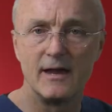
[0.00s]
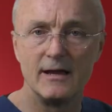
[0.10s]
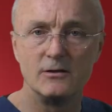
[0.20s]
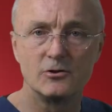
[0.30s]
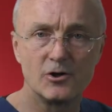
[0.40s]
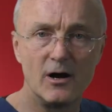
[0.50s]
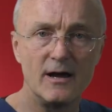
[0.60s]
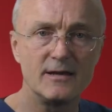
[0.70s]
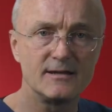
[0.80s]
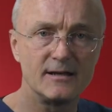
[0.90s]
then
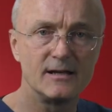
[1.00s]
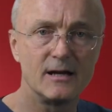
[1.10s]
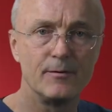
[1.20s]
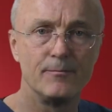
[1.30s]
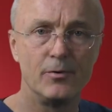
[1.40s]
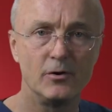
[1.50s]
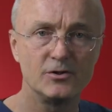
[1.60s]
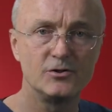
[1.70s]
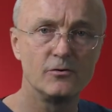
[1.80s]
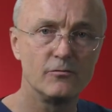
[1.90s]
try setting up a
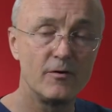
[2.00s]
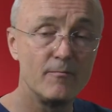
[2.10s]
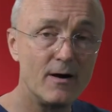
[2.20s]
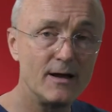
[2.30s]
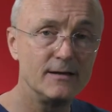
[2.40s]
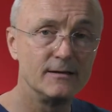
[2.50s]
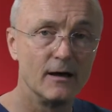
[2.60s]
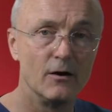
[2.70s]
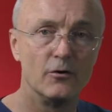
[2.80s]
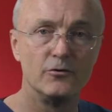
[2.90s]
postural
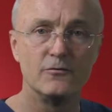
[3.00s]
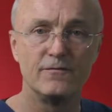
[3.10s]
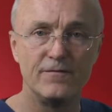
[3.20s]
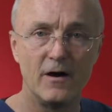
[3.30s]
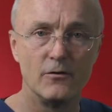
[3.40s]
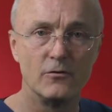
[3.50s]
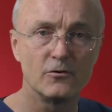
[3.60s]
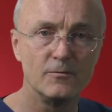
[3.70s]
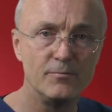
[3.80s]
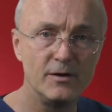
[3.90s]
reminder on your phone or
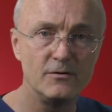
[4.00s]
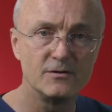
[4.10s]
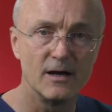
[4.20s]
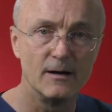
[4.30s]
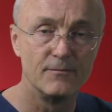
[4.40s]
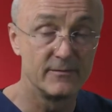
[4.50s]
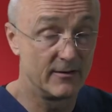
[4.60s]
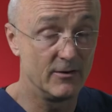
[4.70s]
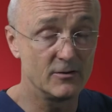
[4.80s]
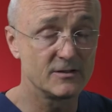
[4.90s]
computer.
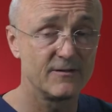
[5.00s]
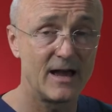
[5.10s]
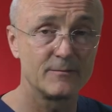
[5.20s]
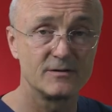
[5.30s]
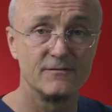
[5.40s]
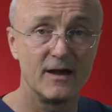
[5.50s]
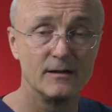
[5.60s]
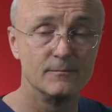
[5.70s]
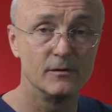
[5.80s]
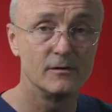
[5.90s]
There are lots of apps
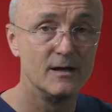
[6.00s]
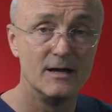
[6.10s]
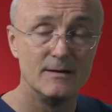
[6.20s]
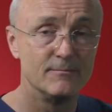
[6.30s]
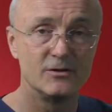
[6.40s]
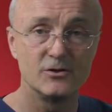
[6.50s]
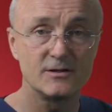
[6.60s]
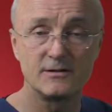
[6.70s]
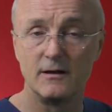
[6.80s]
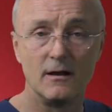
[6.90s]
available, but
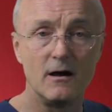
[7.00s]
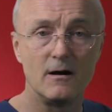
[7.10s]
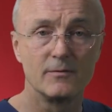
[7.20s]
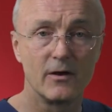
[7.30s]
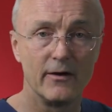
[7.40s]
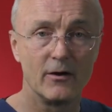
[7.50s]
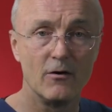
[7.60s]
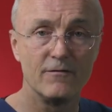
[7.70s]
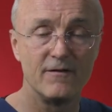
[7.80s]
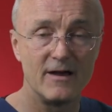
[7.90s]
just an alarm going
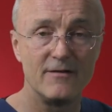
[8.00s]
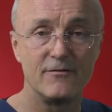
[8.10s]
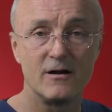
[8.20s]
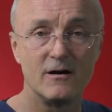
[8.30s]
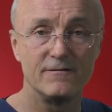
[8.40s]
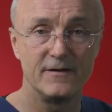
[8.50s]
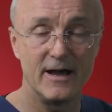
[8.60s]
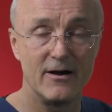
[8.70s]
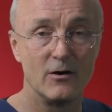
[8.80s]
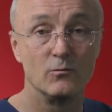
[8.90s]
off every half an
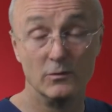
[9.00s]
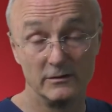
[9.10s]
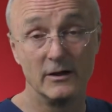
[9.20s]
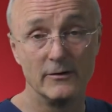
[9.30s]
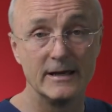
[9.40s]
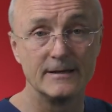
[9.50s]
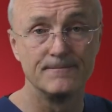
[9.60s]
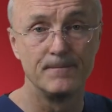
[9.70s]
hour will do it.